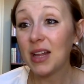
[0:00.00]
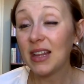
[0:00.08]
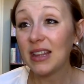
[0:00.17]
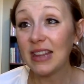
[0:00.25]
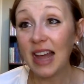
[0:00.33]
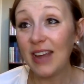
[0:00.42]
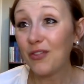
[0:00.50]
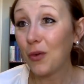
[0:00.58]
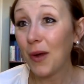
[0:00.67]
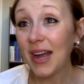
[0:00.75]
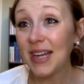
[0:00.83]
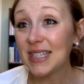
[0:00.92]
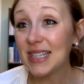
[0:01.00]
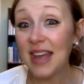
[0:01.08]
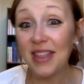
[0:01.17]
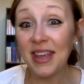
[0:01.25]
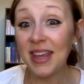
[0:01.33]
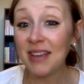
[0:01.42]
Life-wise,
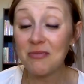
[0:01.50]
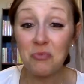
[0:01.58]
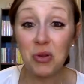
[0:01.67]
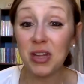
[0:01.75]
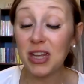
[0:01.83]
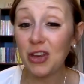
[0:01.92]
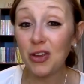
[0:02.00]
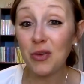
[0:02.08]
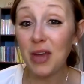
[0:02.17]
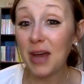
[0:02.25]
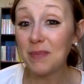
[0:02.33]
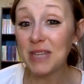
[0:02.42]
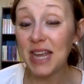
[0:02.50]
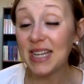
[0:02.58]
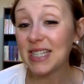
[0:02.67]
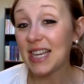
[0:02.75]
nothing really new to update.